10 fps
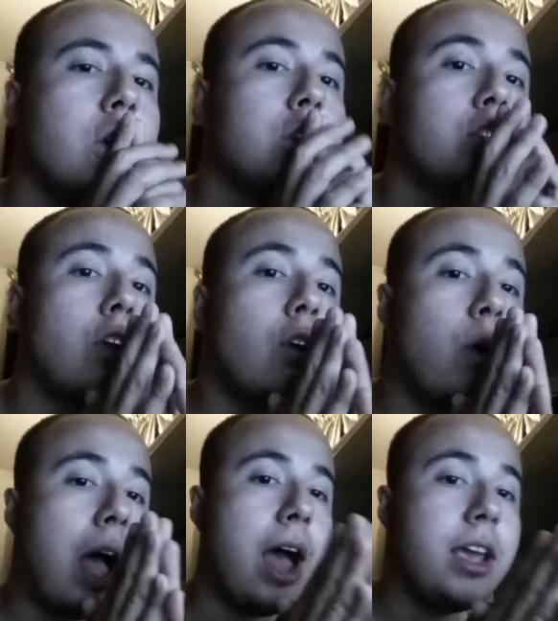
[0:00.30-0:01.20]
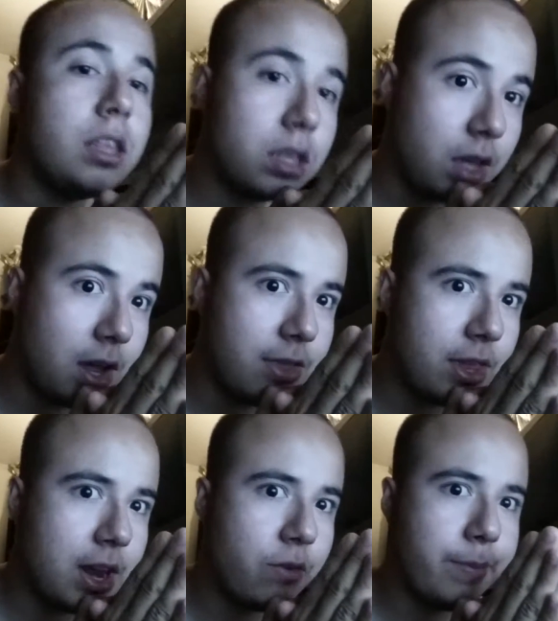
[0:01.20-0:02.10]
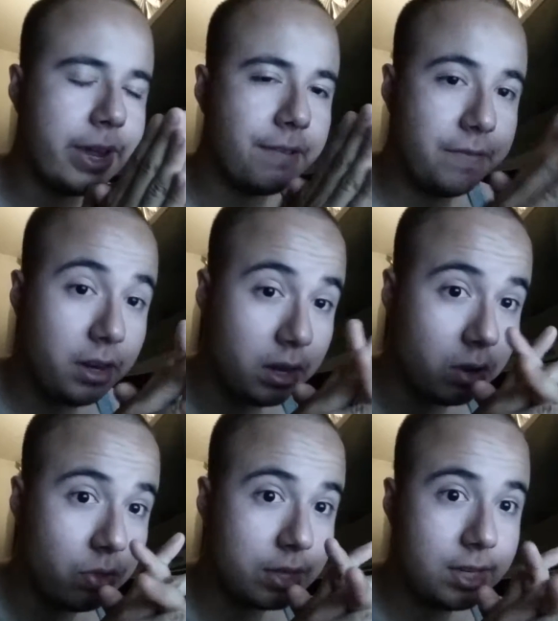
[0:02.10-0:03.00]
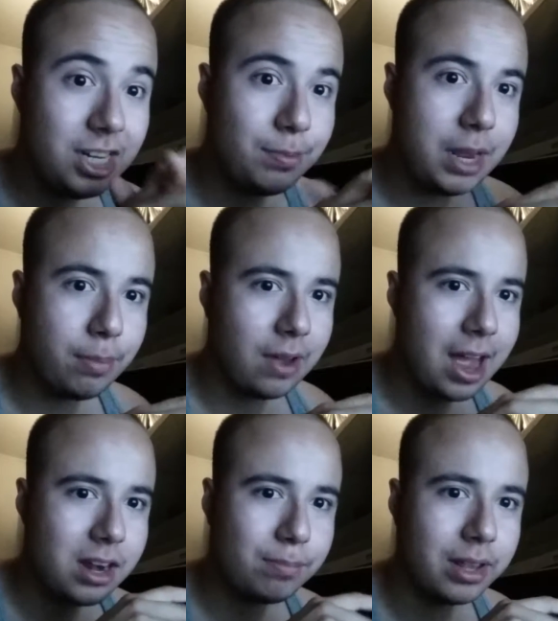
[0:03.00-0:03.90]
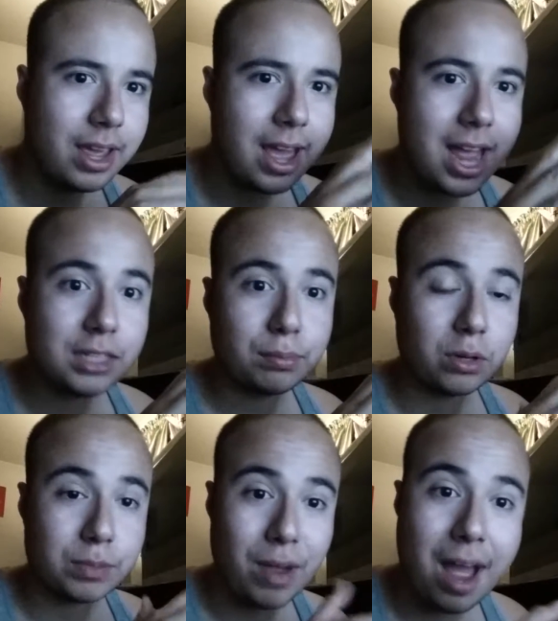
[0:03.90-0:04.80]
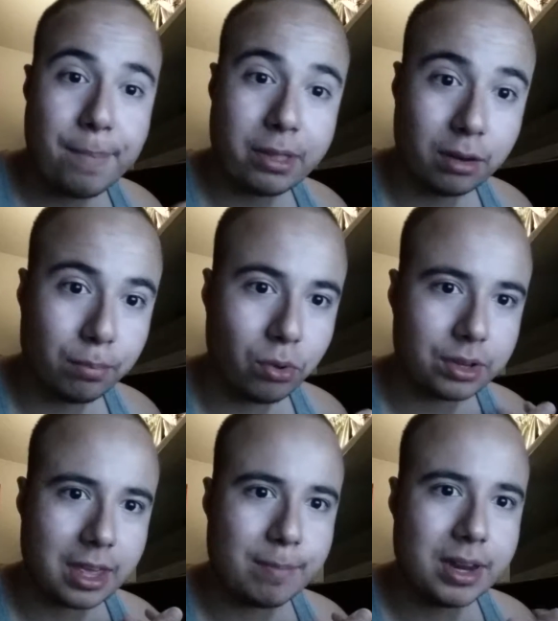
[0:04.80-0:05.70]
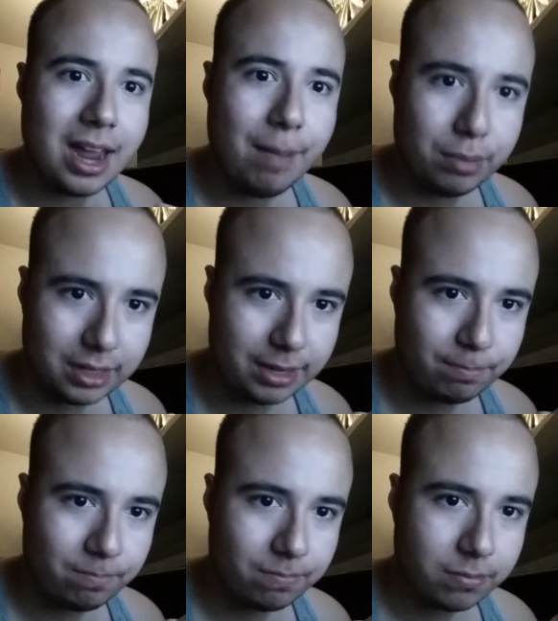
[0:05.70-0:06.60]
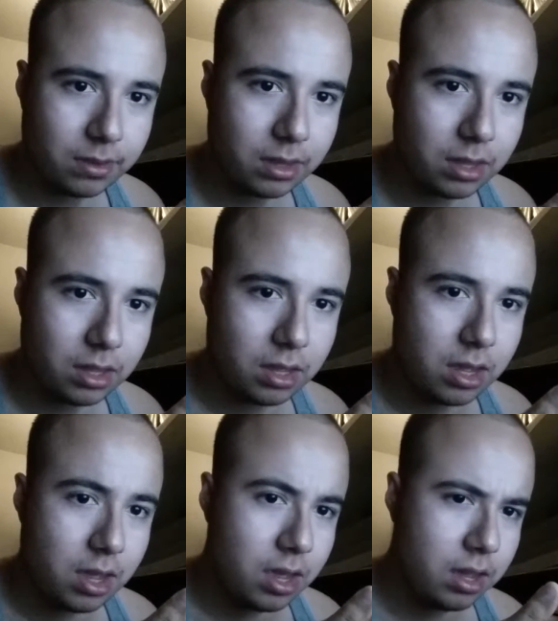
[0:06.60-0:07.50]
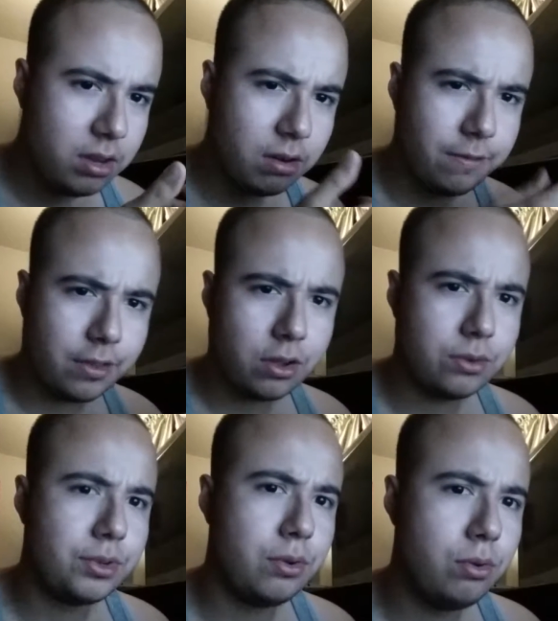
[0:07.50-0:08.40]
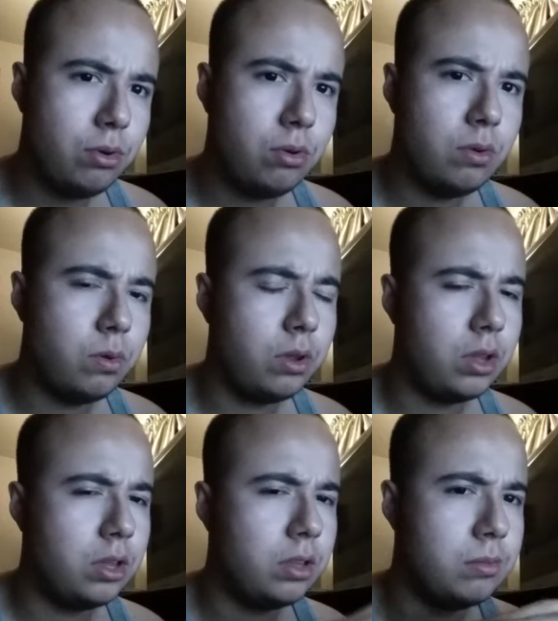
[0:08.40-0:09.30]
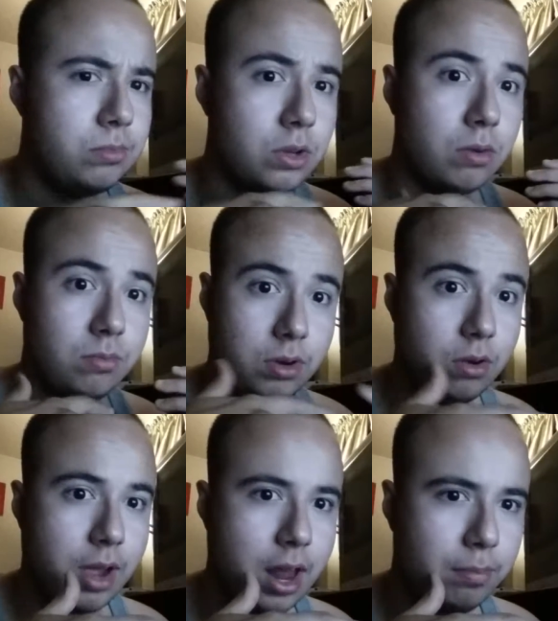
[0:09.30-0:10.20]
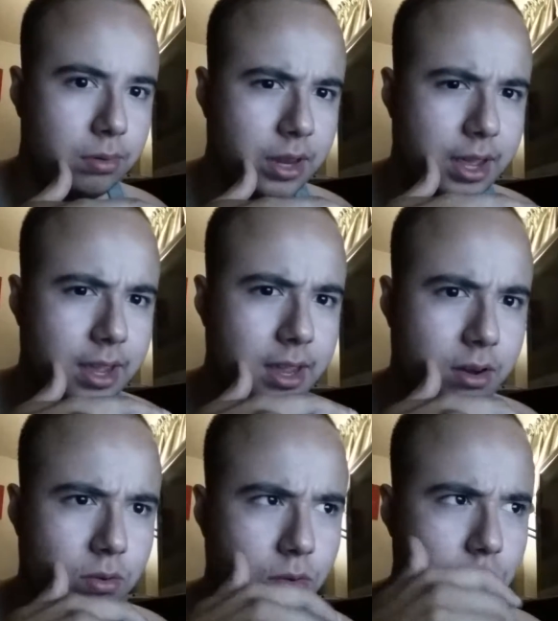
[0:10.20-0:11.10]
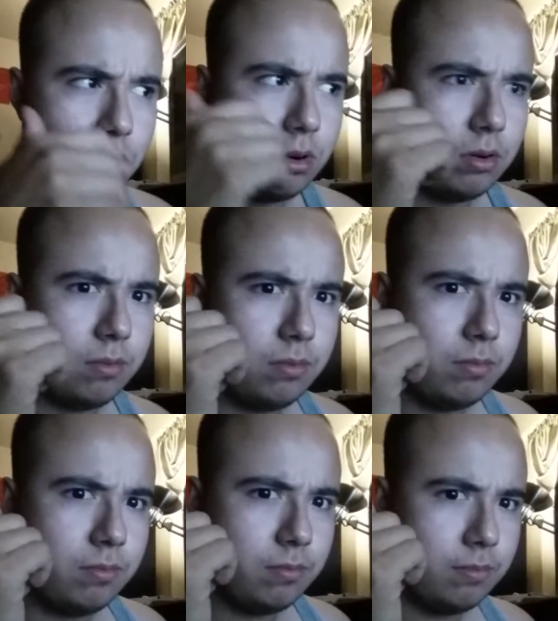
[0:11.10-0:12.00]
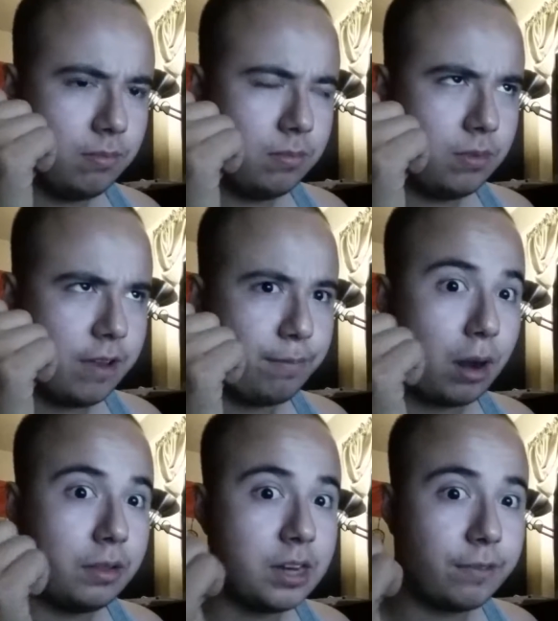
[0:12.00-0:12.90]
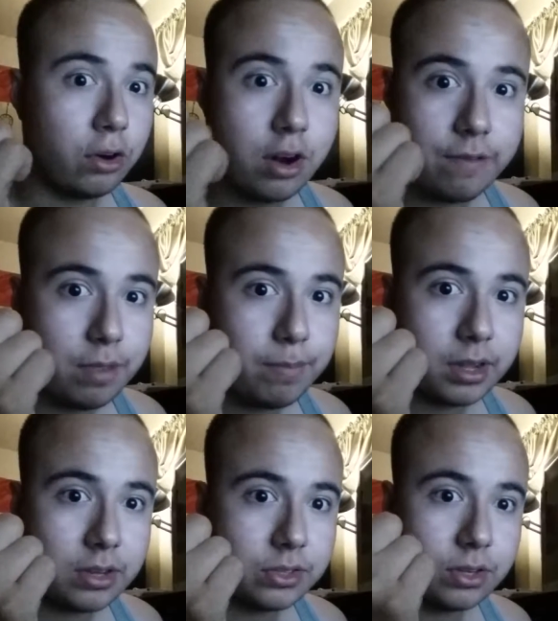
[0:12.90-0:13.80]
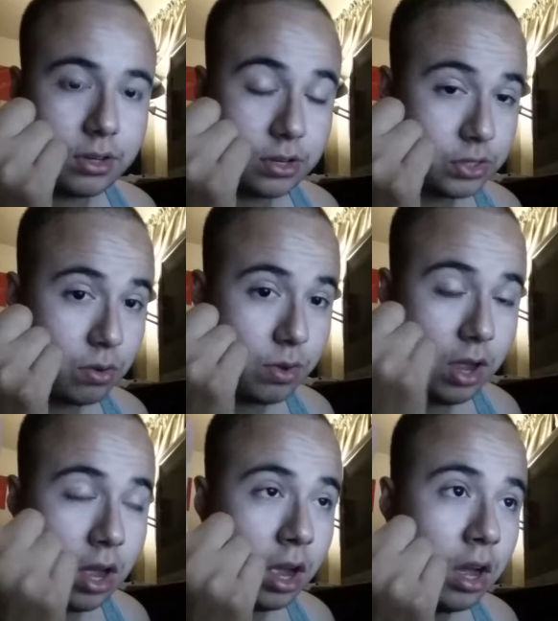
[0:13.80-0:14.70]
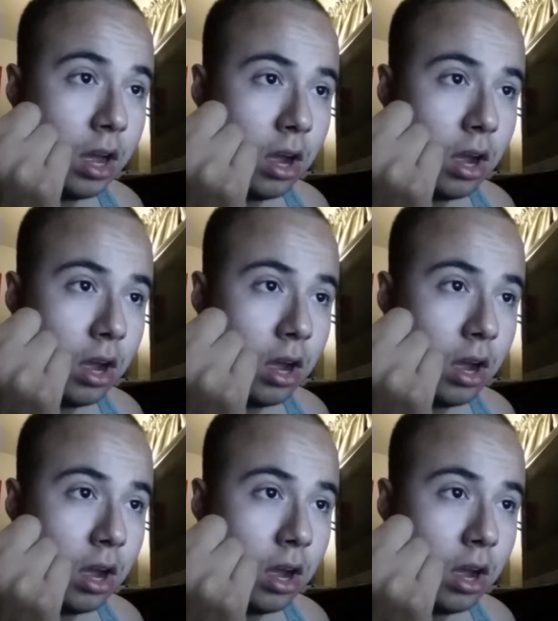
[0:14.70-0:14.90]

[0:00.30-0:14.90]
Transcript: So I thought that I would make a video that teach people how to play Hasbro's popular board game Monopoly. For those who don't know how to play it or have probably never heard of it because they're so young,